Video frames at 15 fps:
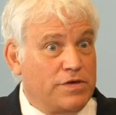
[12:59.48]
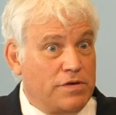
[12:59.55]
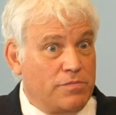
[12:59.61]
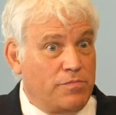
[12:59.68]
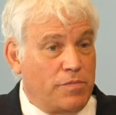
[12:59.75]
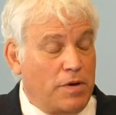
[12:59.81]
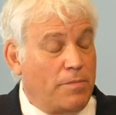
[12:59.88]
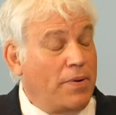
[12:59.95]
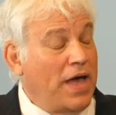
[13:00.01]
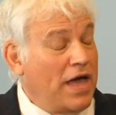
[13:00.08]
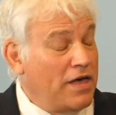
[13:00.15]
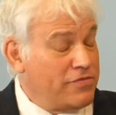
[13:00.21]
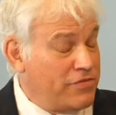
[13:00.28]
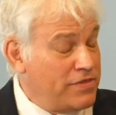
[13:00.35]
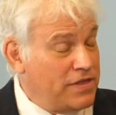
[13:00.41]
a, a
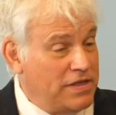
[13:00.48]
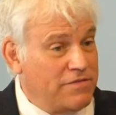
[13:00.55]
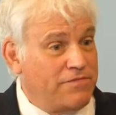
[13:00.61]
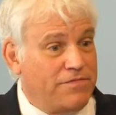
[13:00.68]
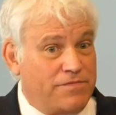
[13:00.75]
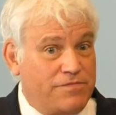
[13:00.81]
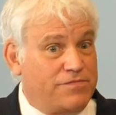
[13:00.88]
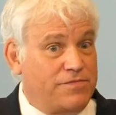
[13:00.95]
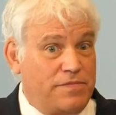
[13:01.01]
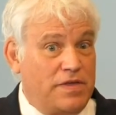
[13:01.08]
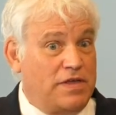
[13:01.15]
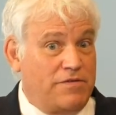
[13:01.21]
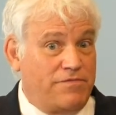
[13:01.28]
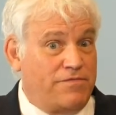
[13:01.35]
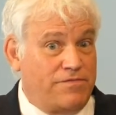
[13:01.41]
path if
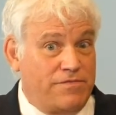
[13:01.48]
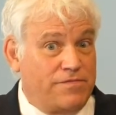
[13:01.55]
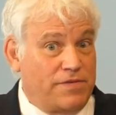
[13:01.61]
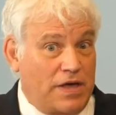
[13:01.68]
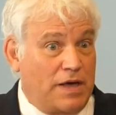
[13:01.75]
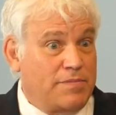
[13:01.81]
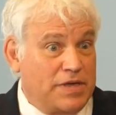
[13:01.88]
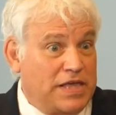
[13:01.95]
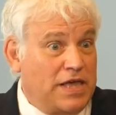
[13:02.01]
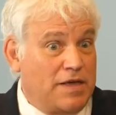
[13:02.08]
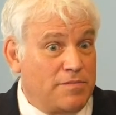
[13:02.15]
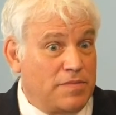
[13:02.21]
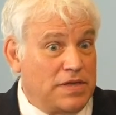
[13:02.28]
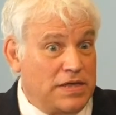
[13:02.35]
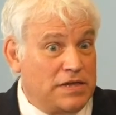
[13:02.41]
if I
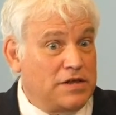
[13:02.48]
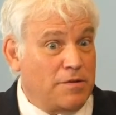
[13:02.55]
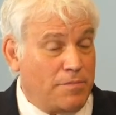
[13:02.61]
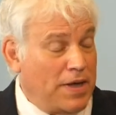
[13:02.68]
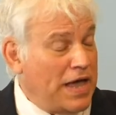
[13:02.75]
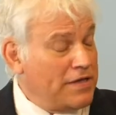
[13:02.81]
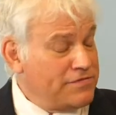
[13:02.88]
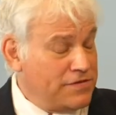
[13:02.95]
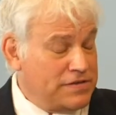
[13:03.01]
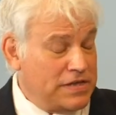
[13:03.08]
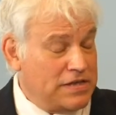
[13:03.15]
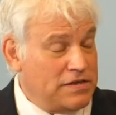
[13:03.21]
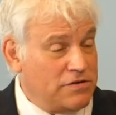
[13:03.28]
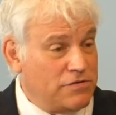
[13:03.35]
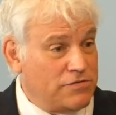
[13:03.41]
became
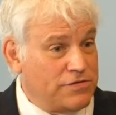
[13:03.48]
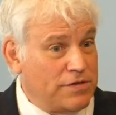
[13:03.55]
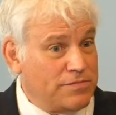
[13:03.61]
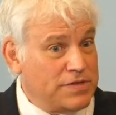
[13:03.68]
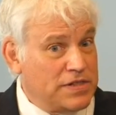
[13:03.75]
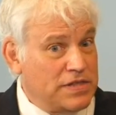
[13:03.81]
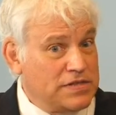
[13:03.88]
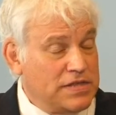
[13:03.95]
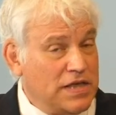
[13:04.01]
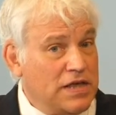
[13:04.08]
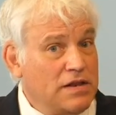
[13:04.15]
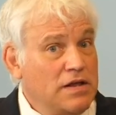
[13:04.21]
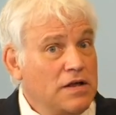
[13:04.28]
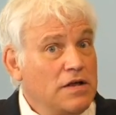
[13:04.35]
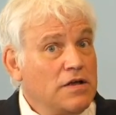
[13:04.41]
incapacitated or something like that.